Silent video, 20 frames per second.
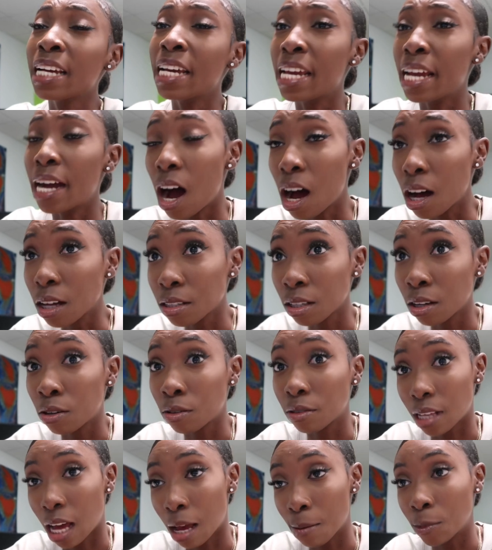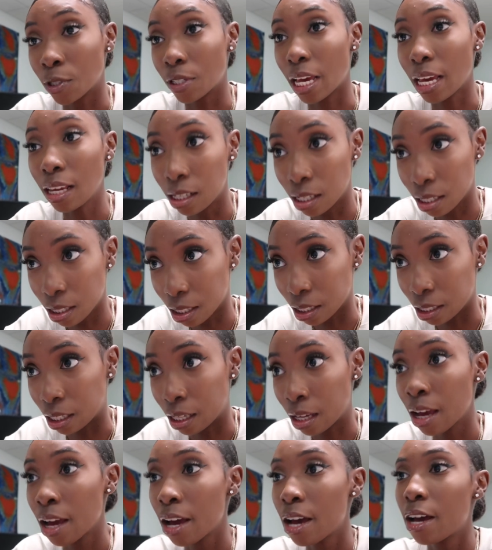And also
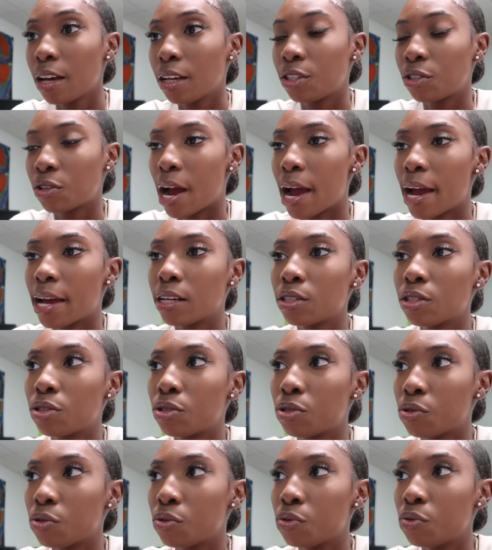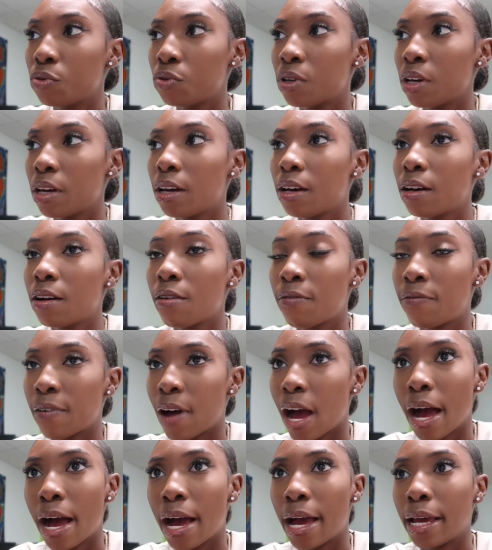simultaneously trying to
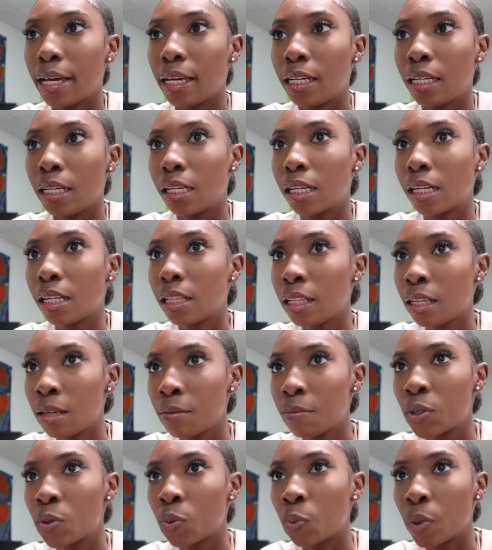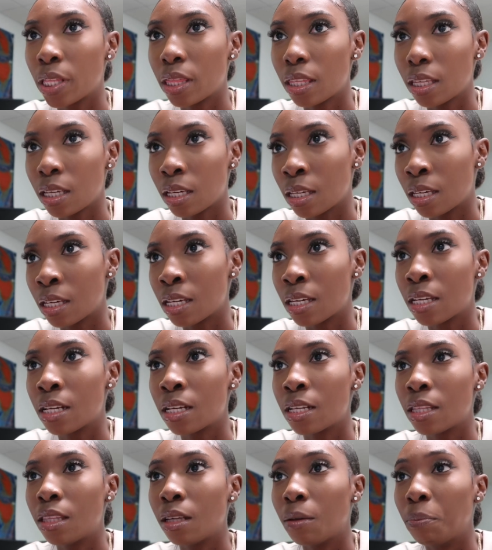find clips
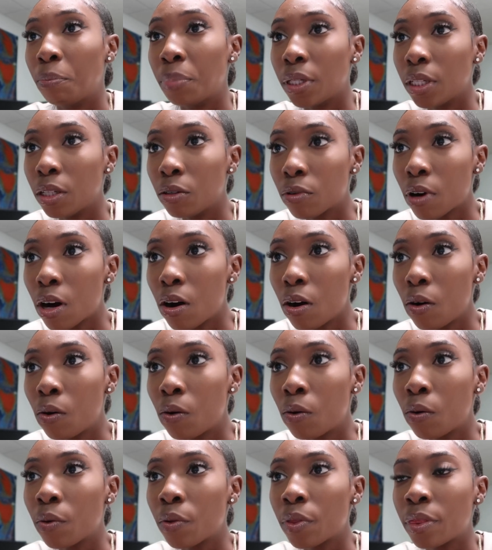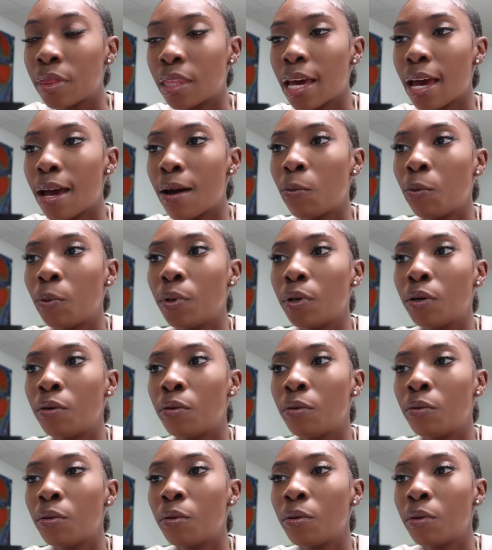within the b-roll that
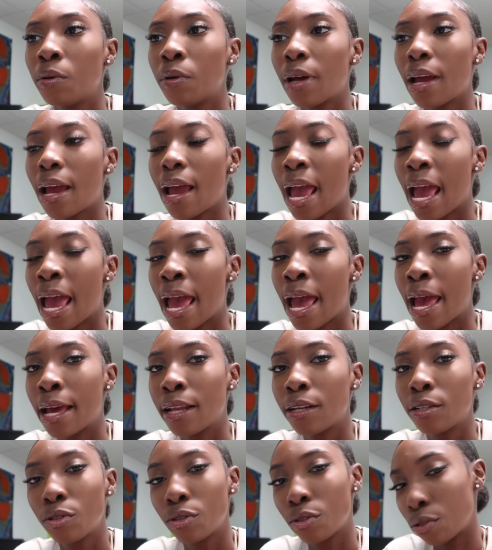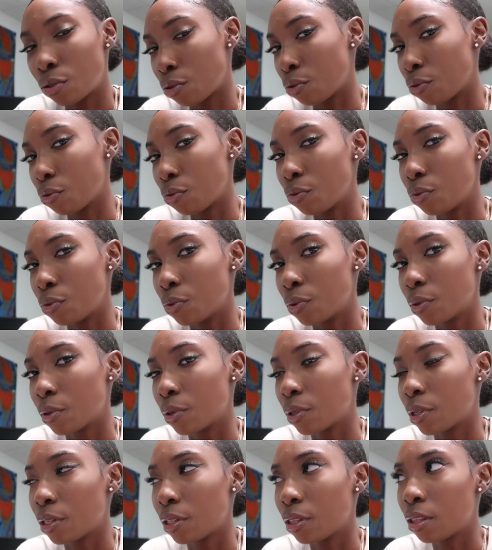will add to
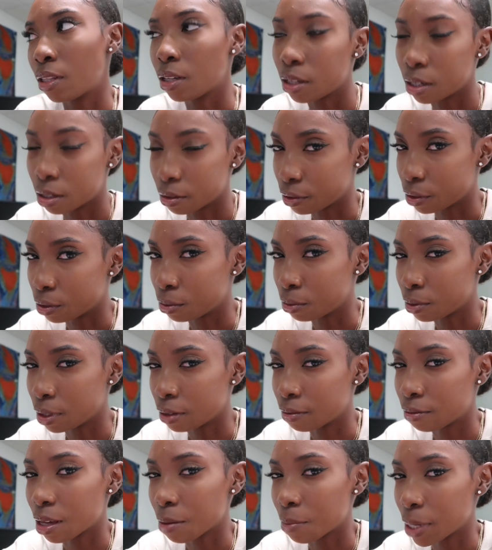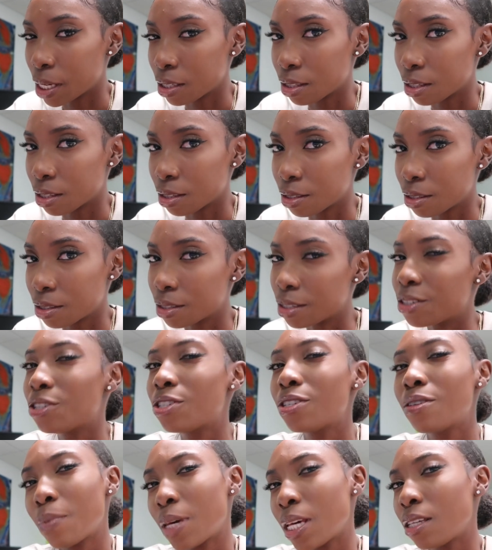the interview if that makes sense it
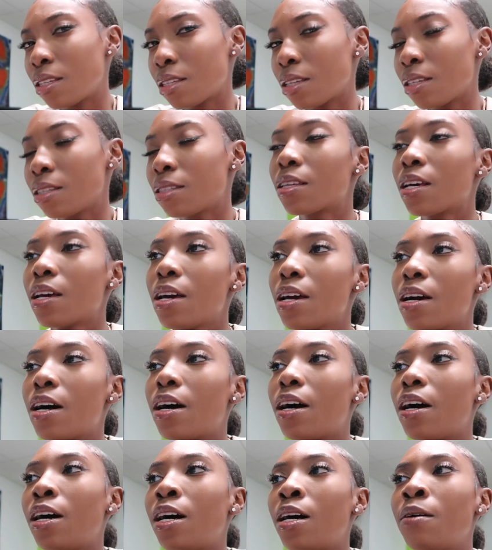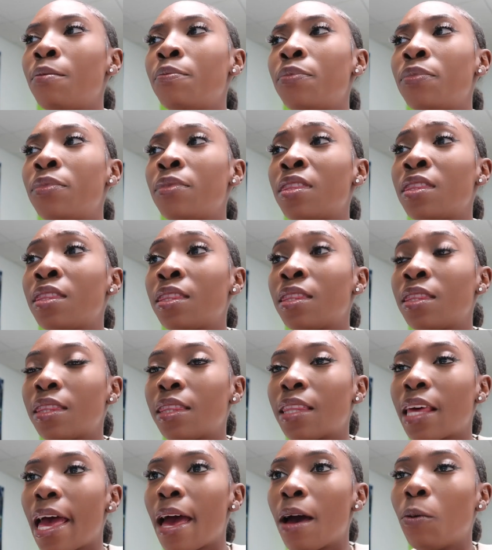should make sense um,
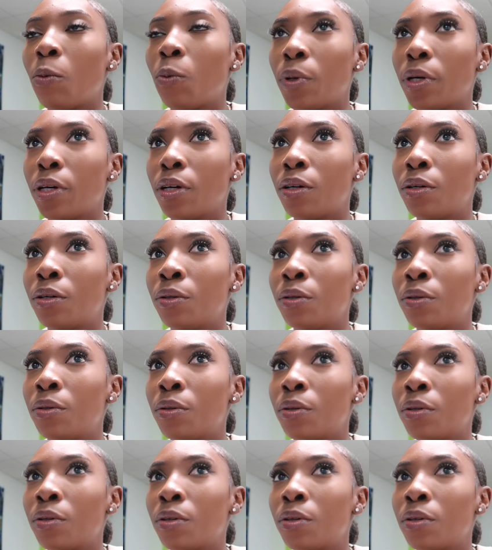that will